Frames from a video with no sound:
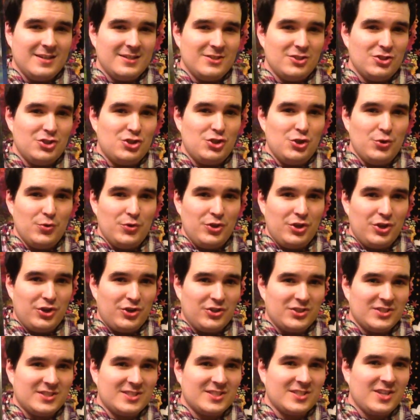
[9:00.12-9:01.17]
junior
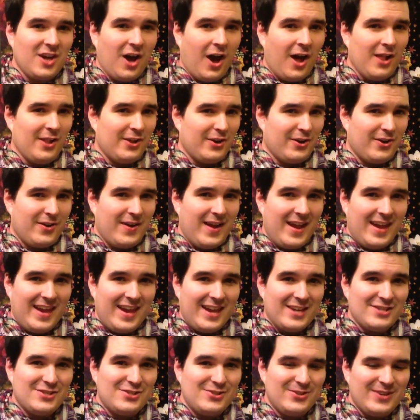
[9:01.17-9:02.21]
scholar, I
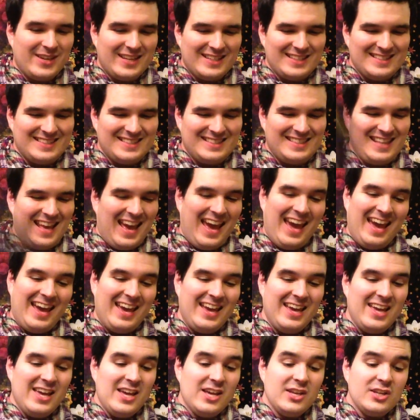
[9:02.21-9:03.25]
guess you can say.
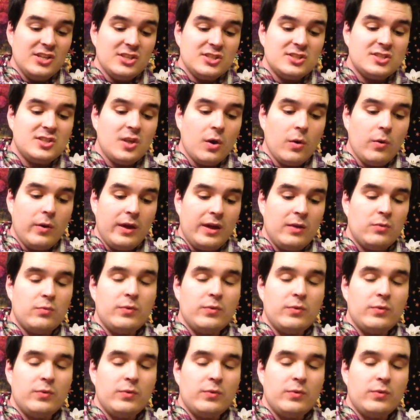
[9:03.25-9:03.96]
So it